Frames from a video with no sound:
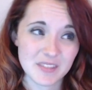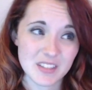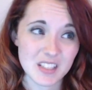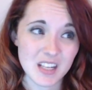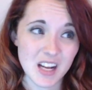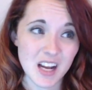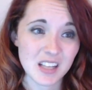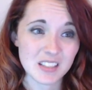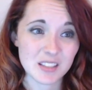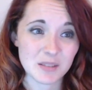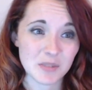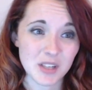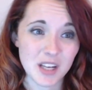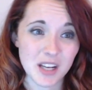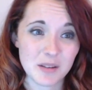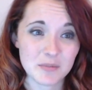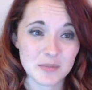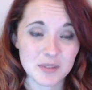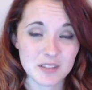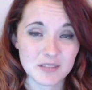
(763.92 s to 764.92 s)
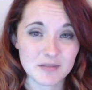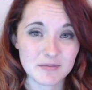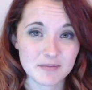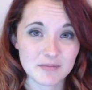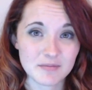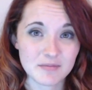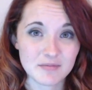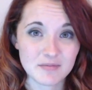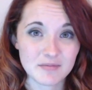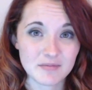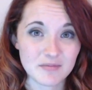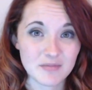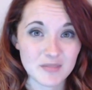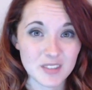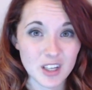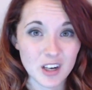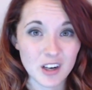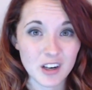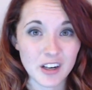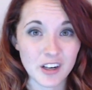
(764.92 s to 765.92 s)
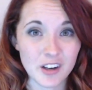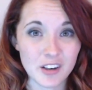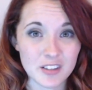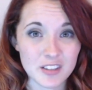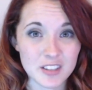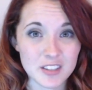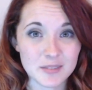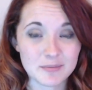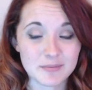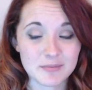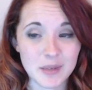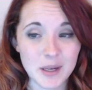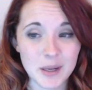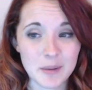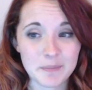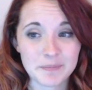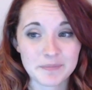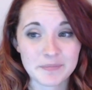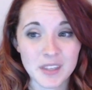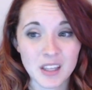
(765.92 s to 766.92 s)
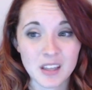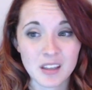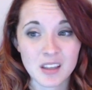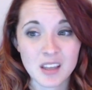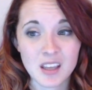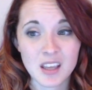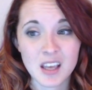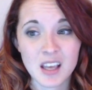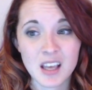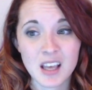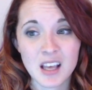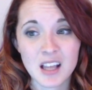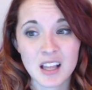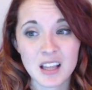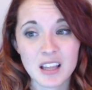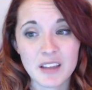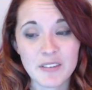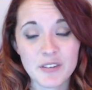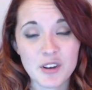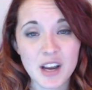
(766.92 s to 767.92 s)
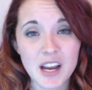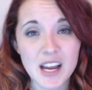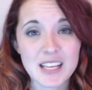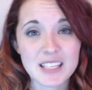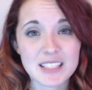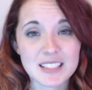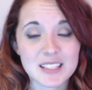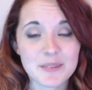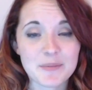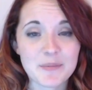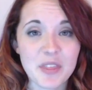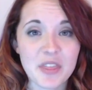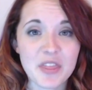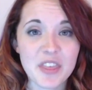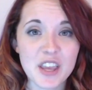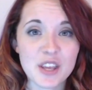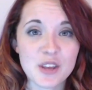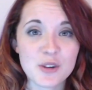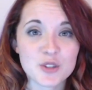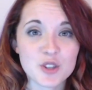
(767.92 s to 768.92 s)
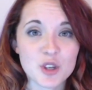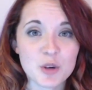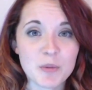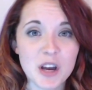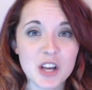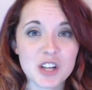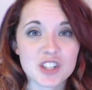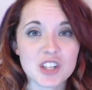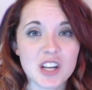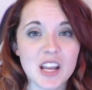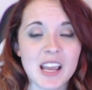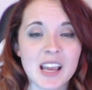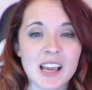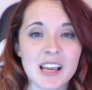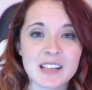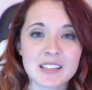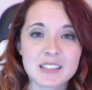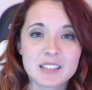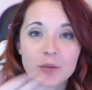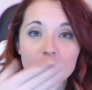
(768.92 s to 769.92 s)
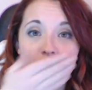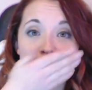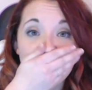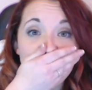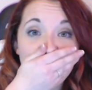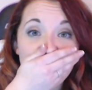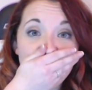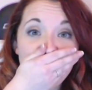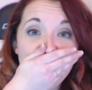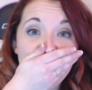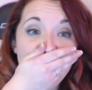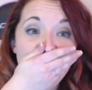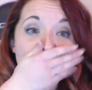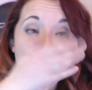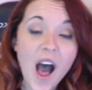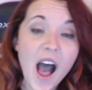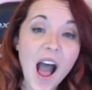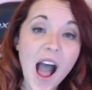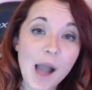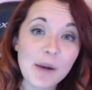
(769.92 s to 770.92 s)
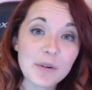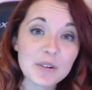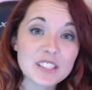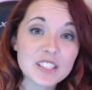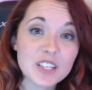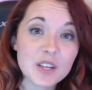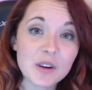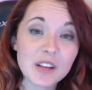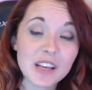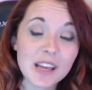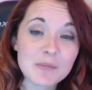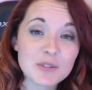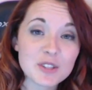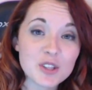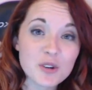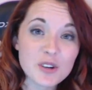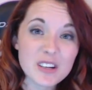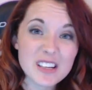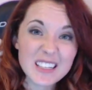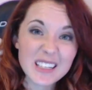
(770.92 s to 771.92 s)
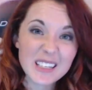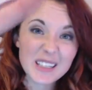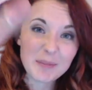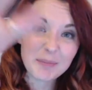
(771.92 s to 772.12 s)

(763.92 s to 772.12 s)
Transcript: it's not sometimes. Sorry, nerds, but love you guys. Thank you so much, and I will see you in game soon.